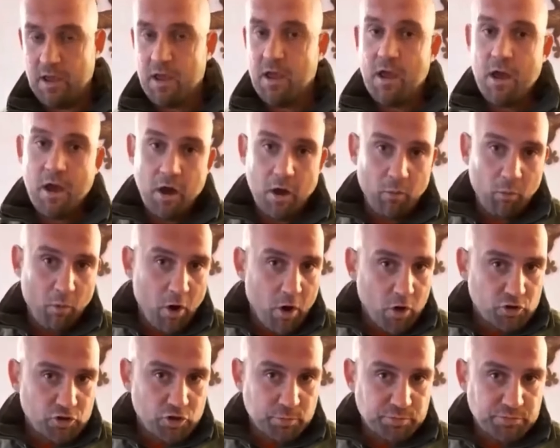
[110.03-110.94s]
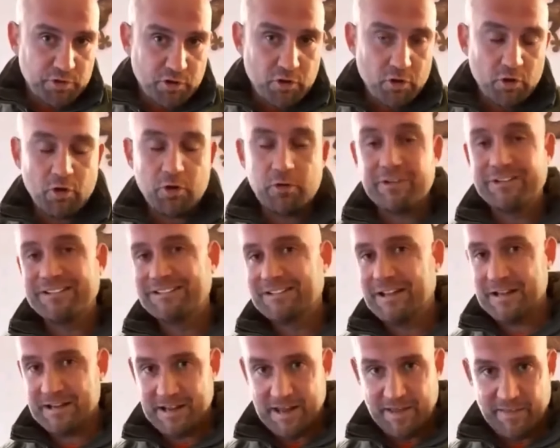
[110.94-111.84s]
I walked up to court,
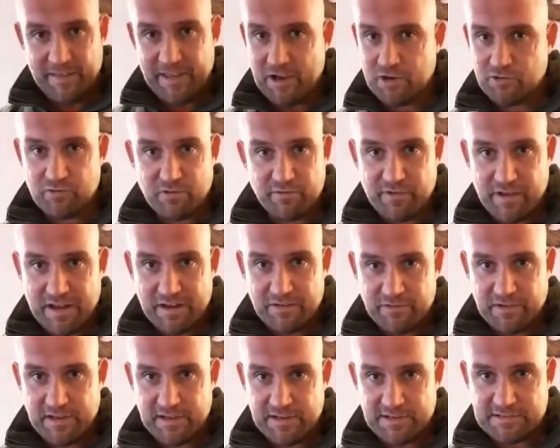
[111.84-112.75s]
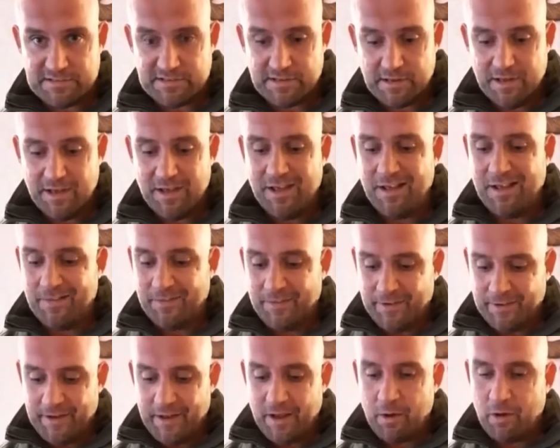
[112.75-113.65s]
didn't get the extra five years
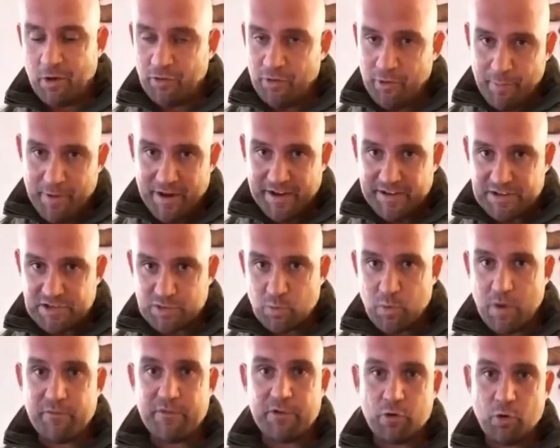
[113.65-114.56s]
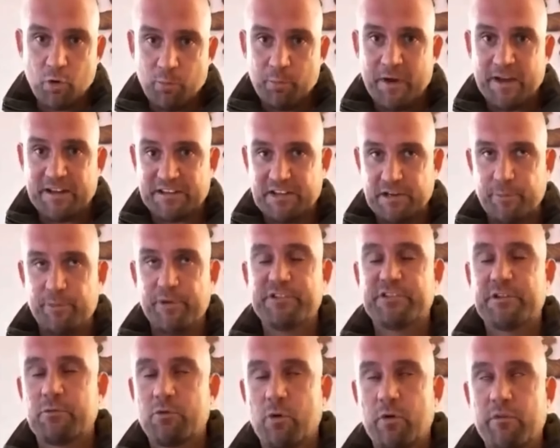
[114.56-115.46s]
on the back of the sweater and going back to the prison,
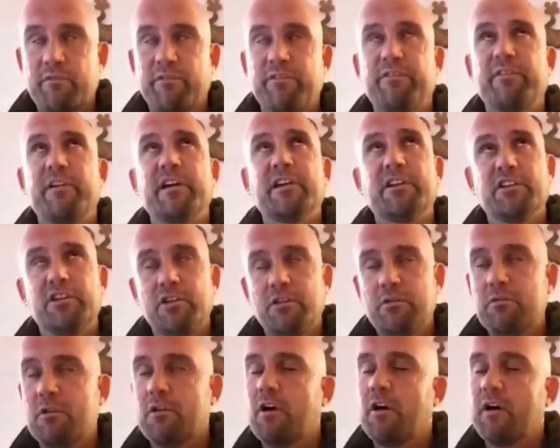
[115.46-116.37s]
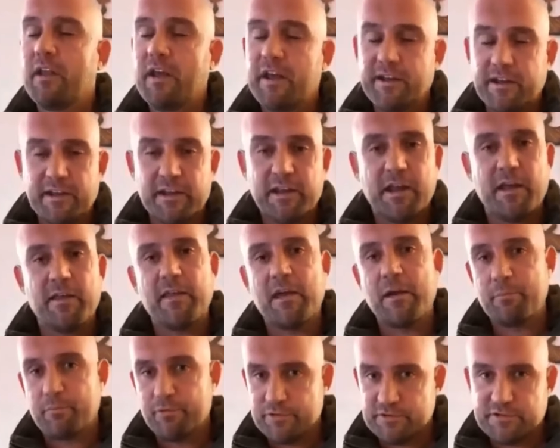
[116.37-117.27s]
I'm going, thank you God I didn't get that
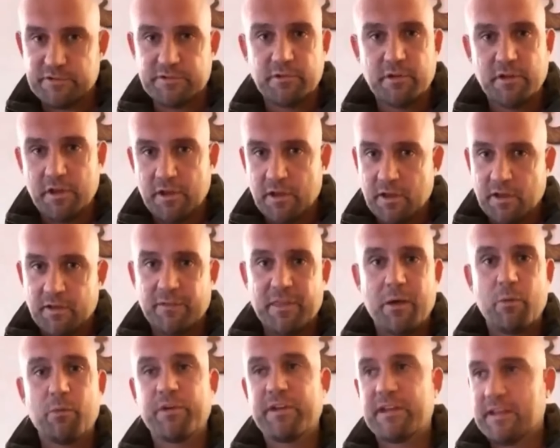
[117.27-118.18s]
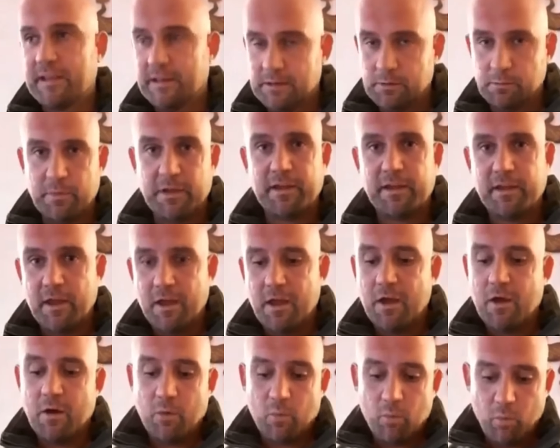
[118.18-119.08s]
prison. That would have killed me.
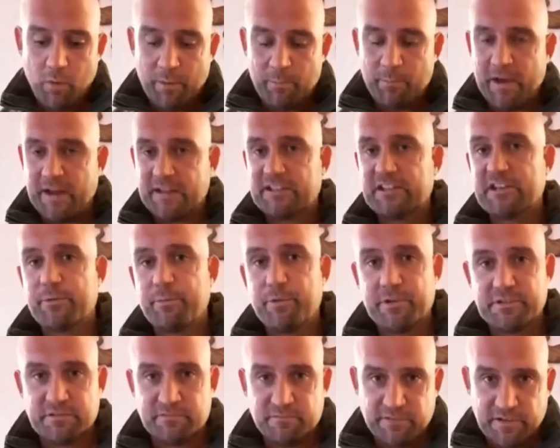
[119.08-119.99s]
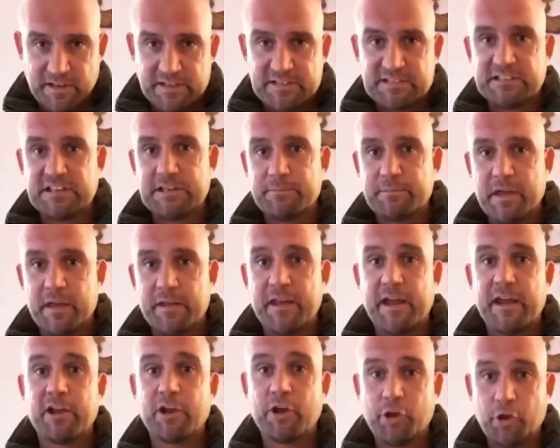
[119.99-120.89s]
Went back to the prison, fell asleep that night,
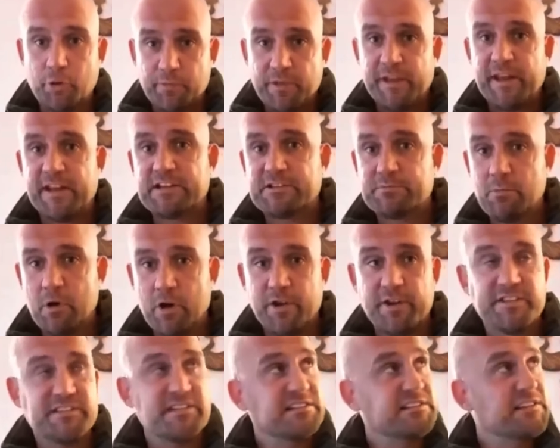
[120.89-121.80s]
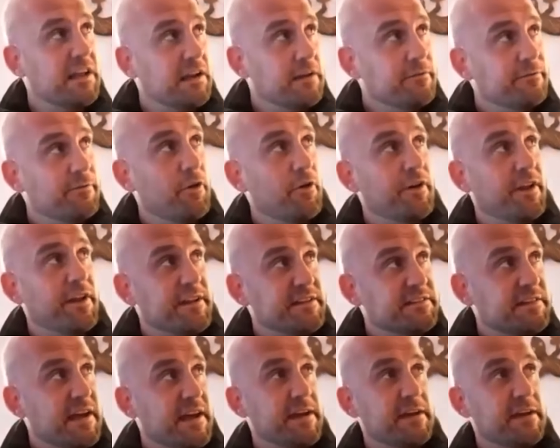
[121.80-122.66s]
got up the next morning. There's a telephone at the side